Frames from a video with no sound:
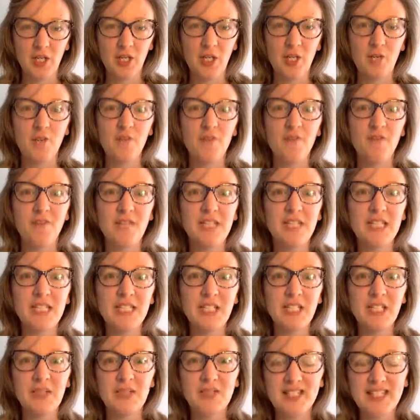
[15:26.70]
You're
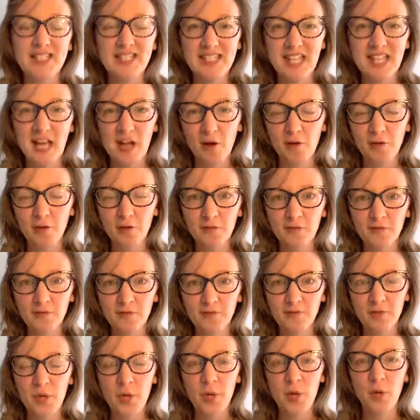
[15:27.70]
feeding yourself
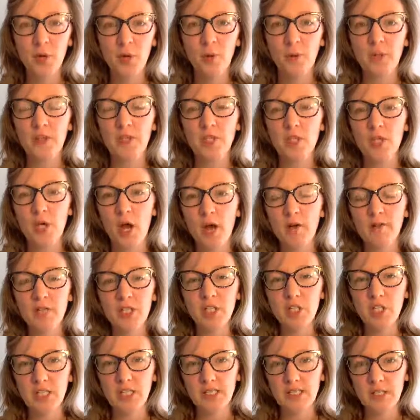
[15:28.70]
with
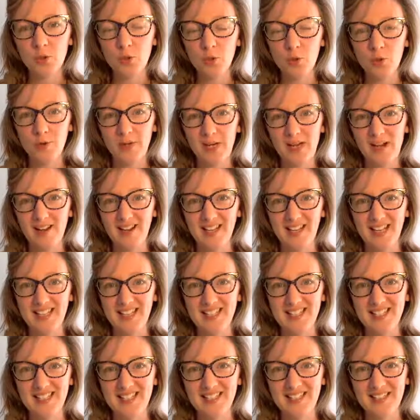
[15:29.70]
nourishing
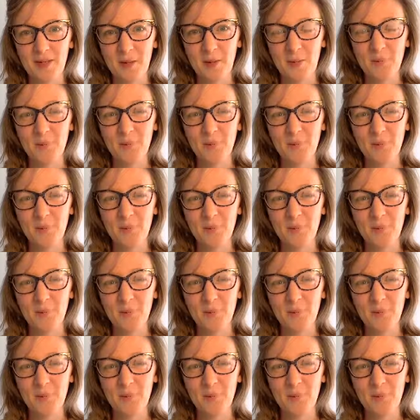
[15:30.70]
storylines